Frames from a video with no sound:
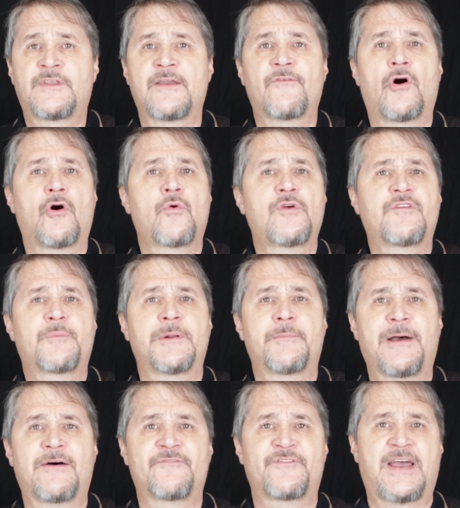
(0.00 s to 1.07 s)
They've always been
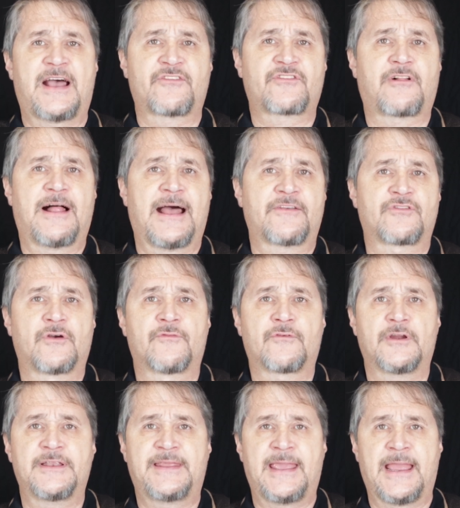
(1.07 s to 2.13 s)
about fast glass
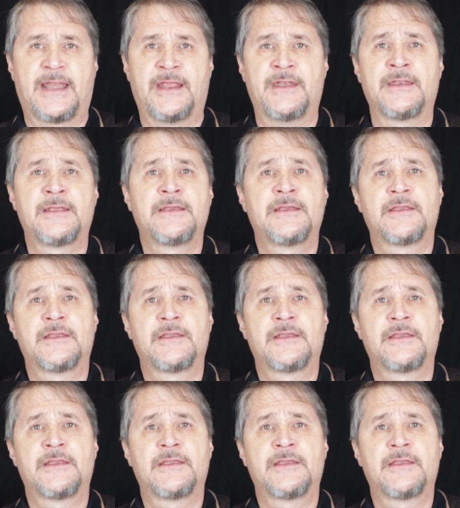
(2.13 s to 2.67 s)
over at Canon.